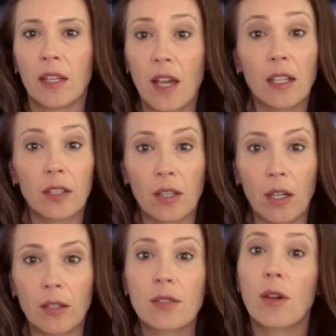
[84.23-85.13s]
Young
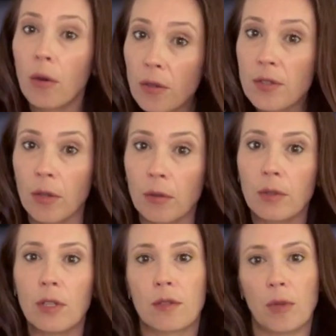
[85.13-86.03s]
adults also
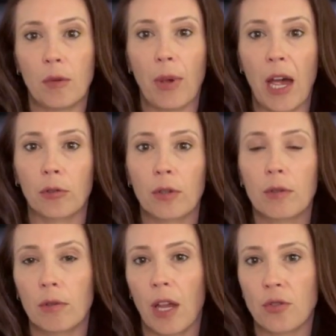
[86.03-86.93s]
need to be empowered
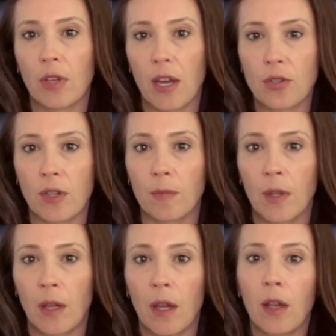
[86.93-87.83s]
through education.
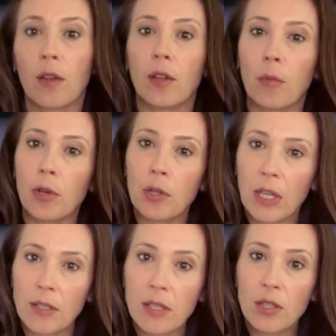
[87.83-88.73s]
The more you
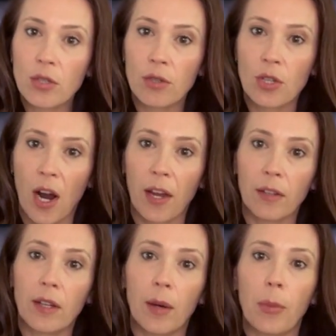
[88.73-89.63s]
can teach your
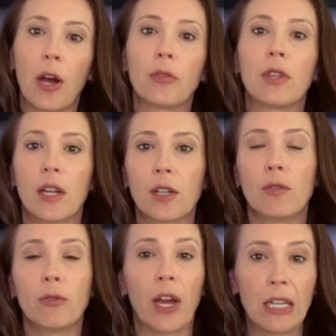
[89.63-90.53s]
child about their
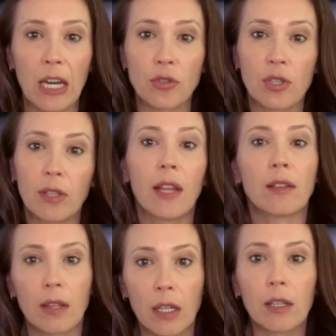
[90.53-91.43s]
new financial
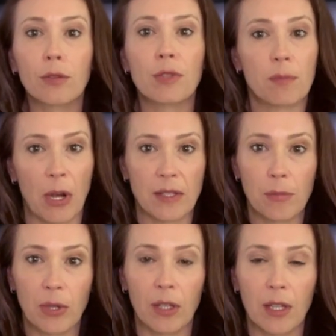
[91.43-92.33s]
and legal
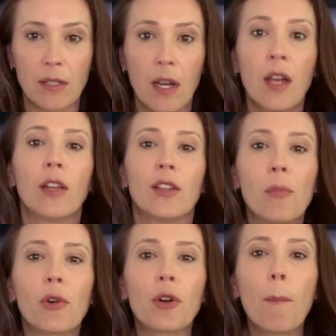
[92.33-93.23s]
responsibilities, the
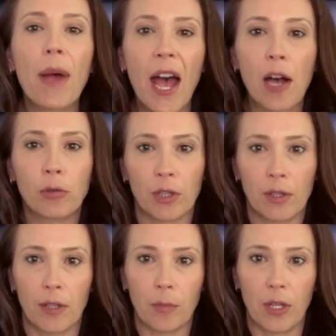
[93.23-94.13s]
more
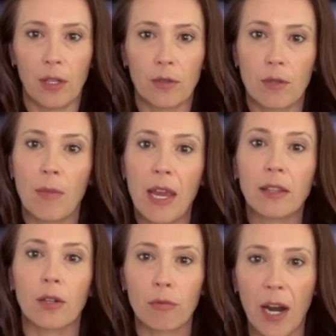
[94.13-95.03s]
empowered they'll be to
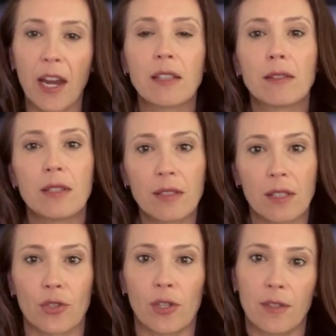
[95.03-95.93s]
make the right
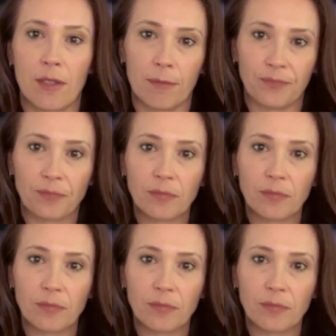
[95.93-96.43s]
decisions.